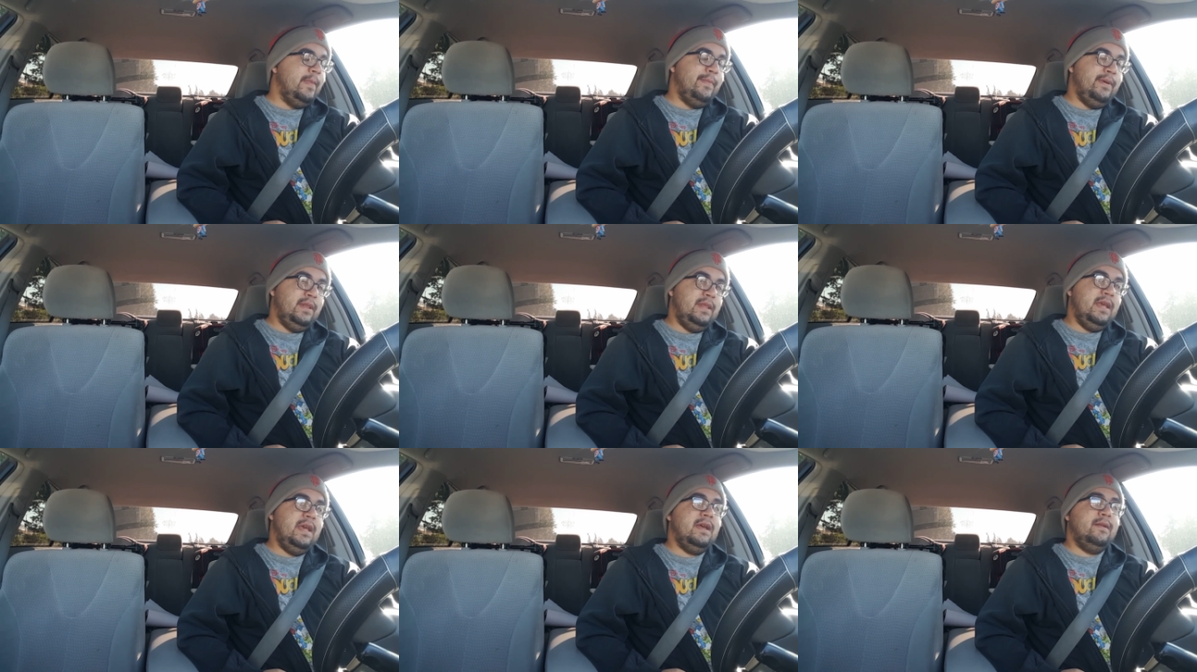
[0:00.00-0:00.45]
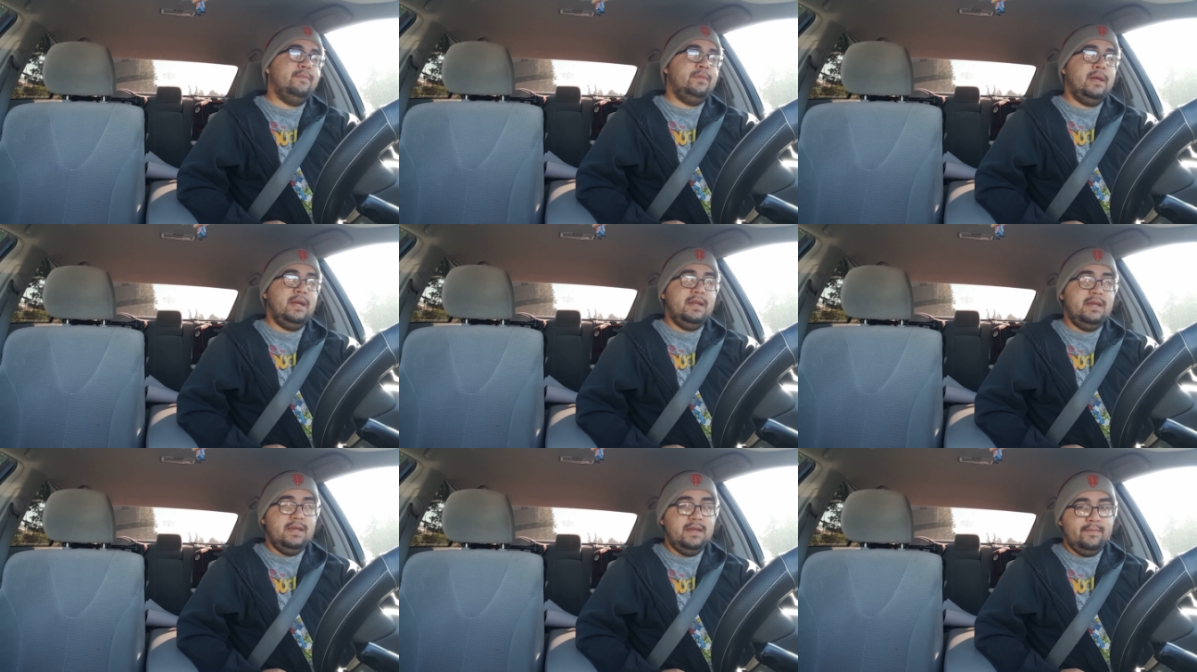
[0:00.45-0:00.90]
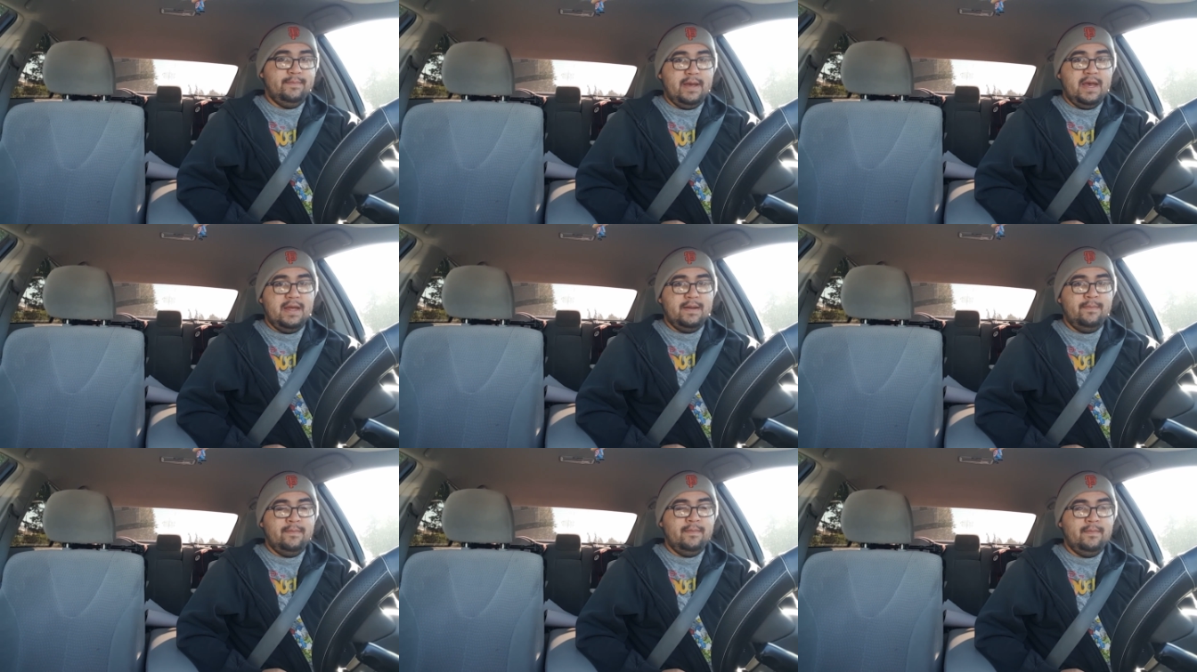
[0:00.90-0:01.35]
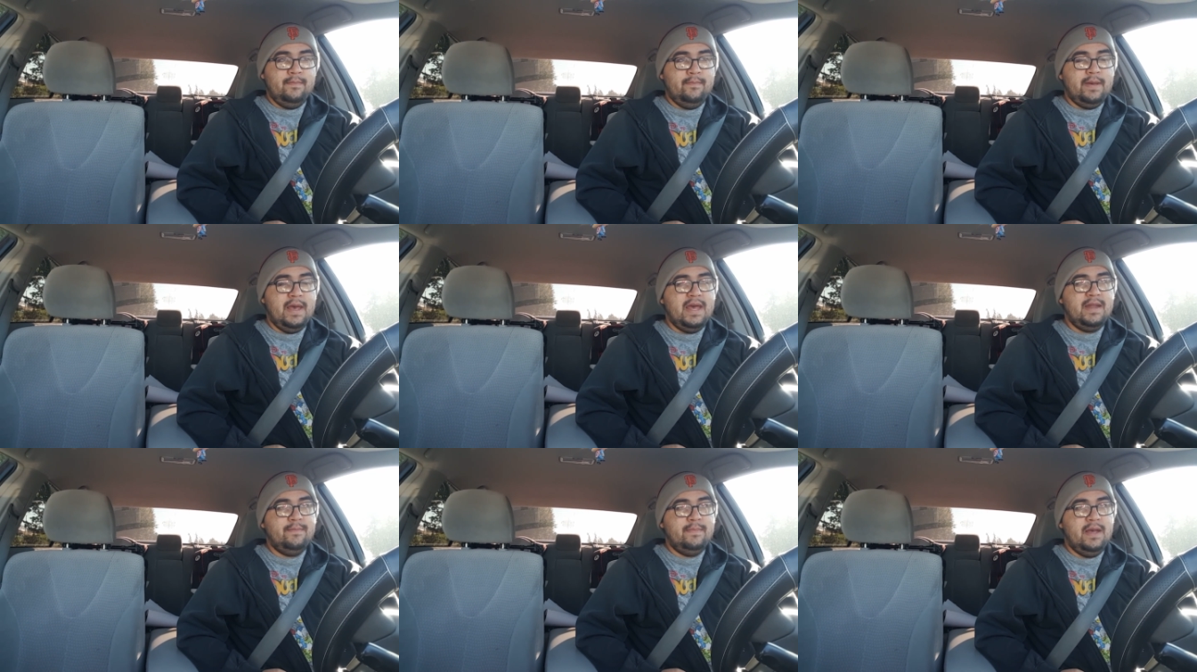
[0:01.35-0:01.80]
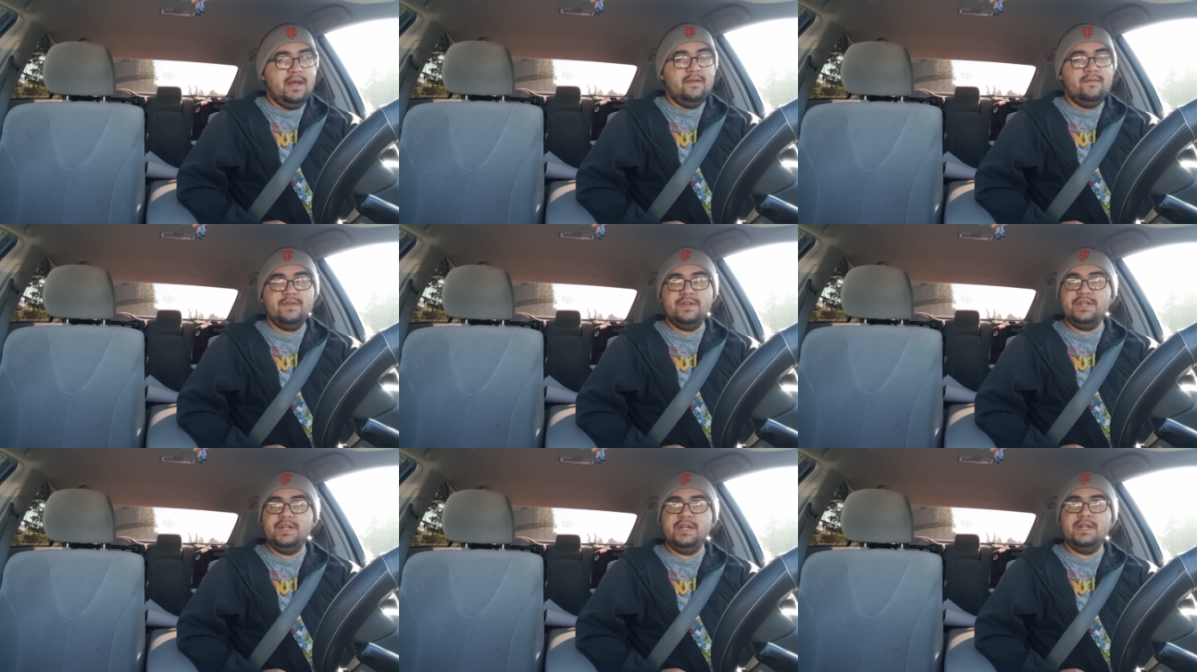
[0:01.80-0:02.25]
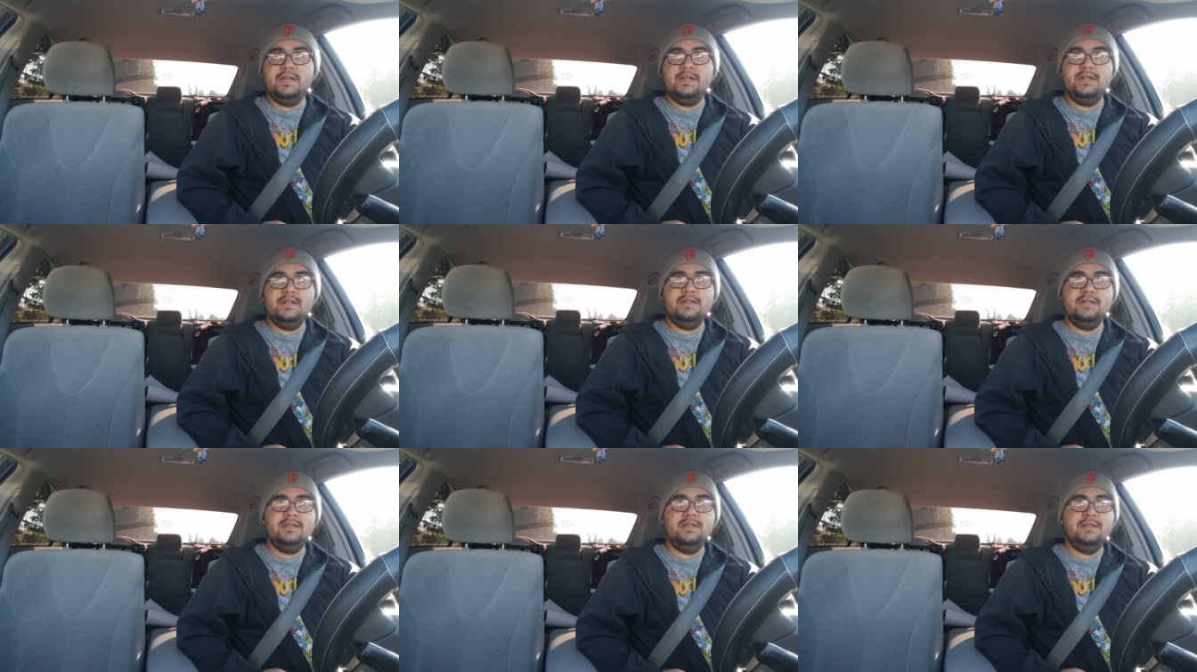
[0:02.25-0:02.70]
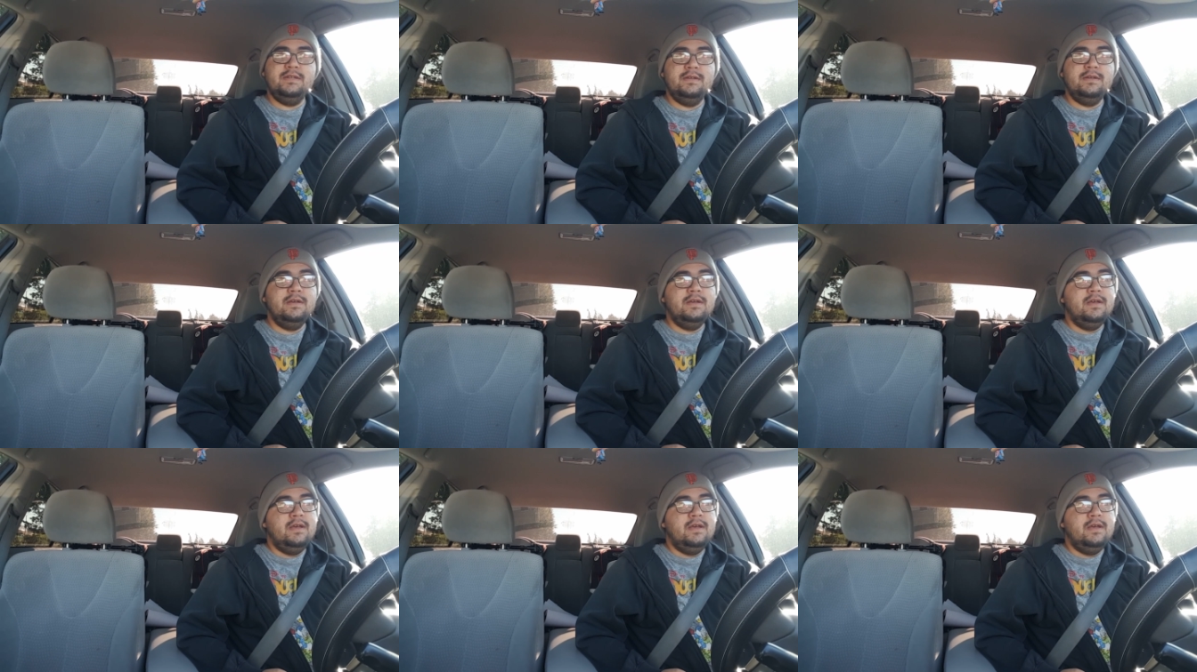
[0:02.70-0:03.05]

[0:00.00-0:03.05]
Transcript: But they had plenty of bad bad man Vegetas.